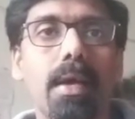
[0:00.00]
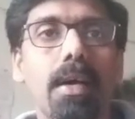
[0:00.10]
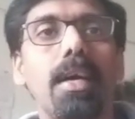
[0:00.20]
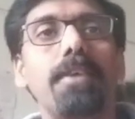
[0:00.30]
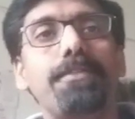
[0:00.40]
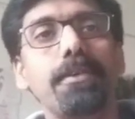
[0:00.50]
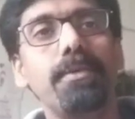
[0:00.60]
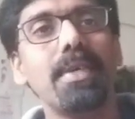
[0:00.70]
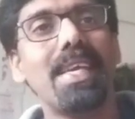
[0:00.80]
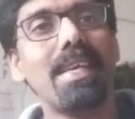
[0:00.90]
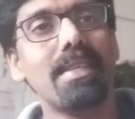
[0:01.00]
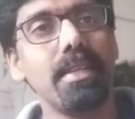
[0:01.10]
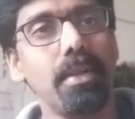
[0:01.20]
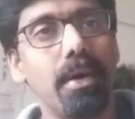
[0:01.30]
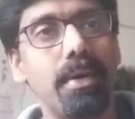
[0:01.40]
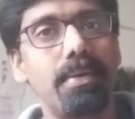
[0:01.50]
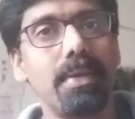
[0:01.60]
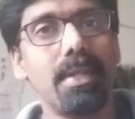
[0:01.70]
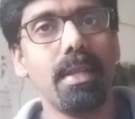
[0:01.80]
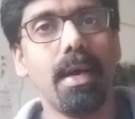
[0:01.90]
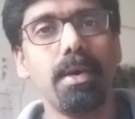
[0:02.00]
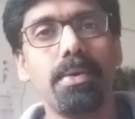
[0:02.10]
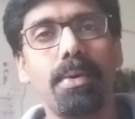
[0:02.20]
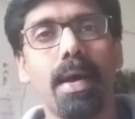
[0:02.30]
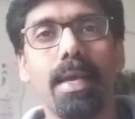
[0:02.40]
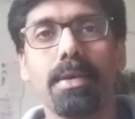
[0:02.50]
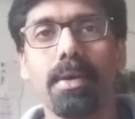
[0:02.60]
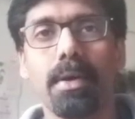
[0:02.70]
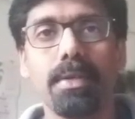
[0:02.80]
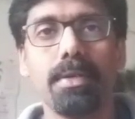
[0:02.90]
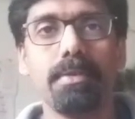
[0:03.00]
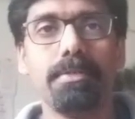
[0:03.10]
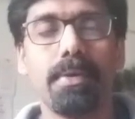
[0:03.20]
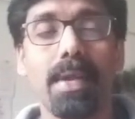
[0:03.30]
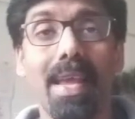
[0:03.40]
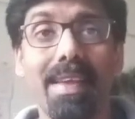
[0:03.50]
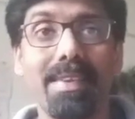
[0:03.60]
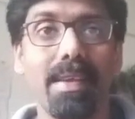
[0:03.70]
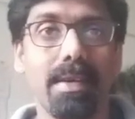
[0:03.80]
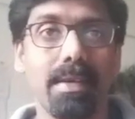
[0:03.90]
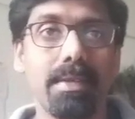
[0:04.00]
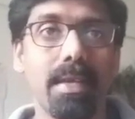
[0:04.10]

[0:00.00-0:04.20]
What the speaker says: After working as a lawyer in the Lahore High Court for 8 years,